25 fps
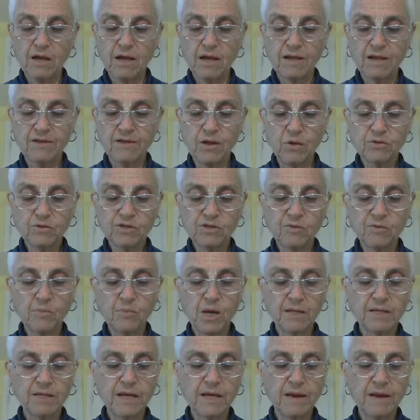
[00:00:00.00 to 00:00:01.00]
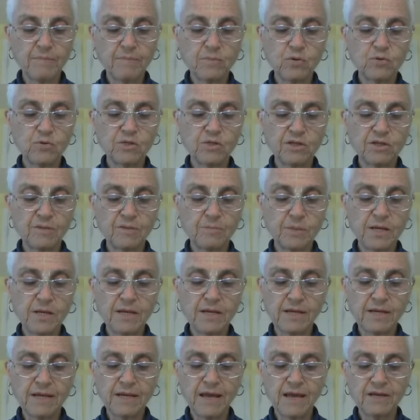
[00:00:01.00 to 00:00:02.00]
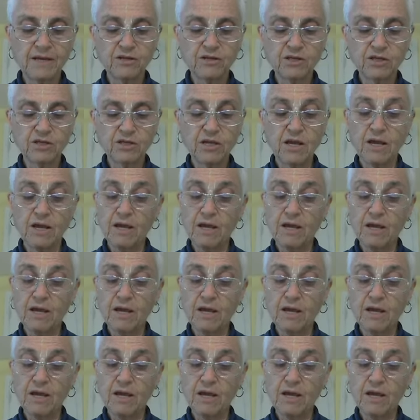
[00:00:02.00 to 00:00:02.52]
and those among them who simply engage